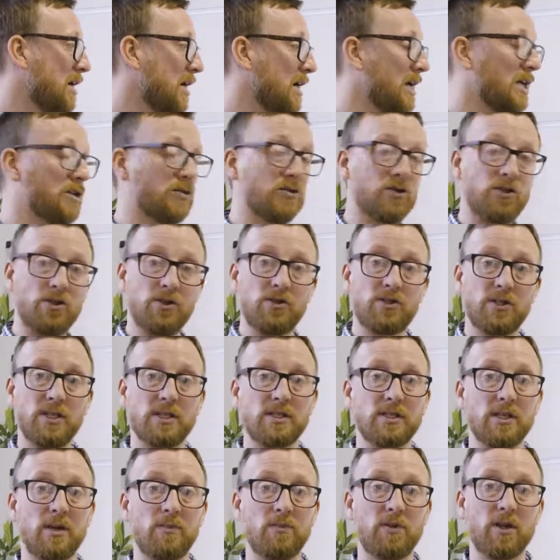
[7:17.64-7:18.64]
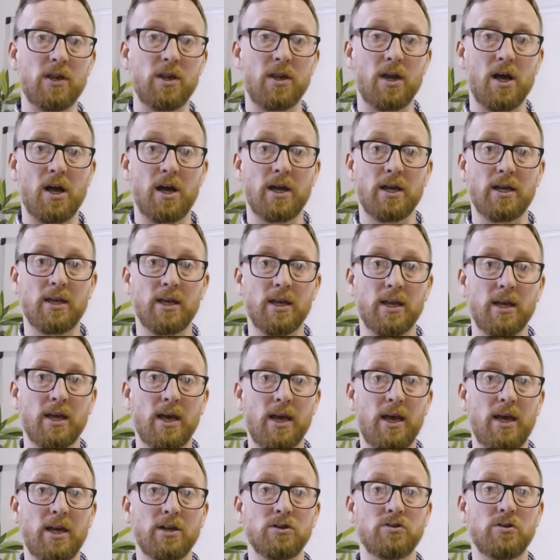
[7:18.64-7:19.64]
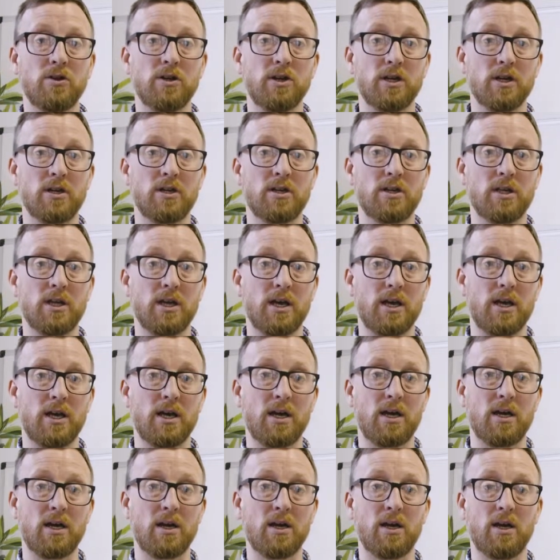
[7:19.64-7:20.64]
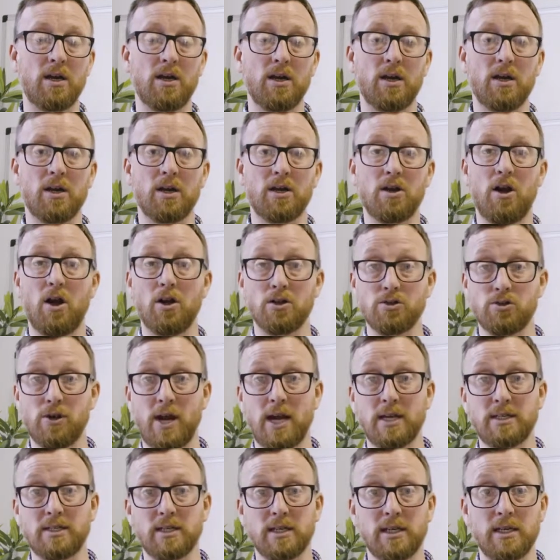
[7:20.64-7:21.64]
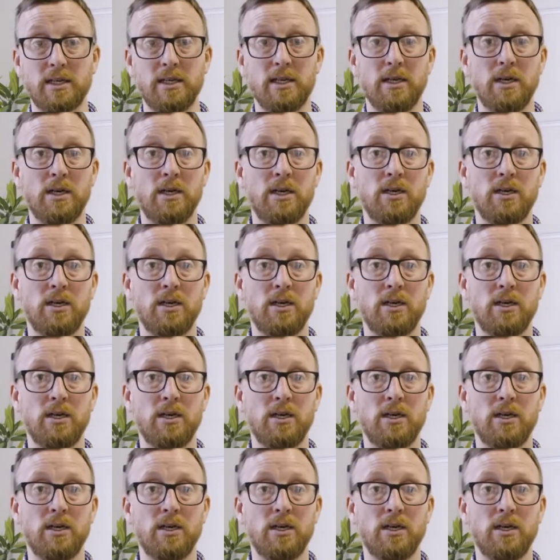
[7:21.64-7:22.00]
introducing something like electronic contracting.